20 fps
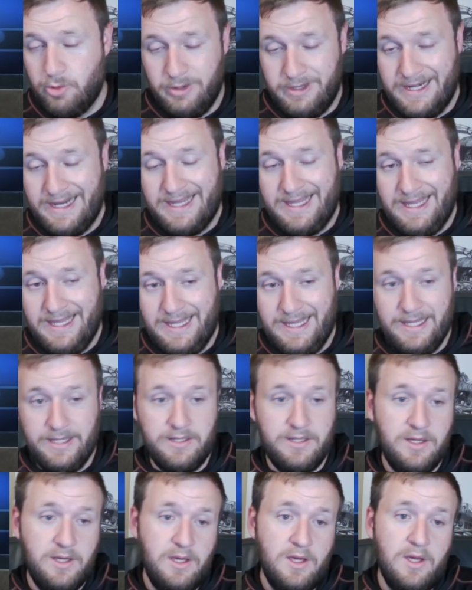that I can
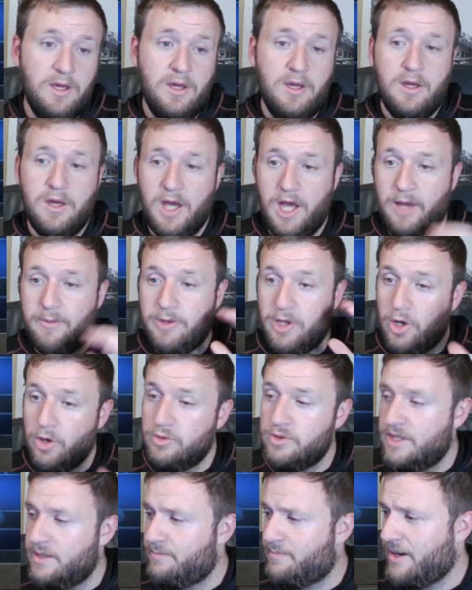get. The
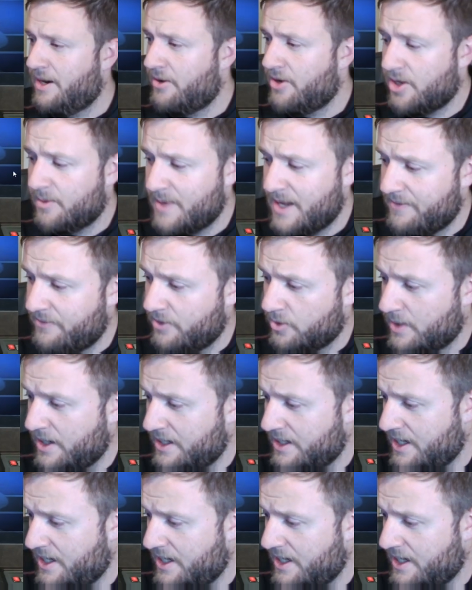only barrier I'm having right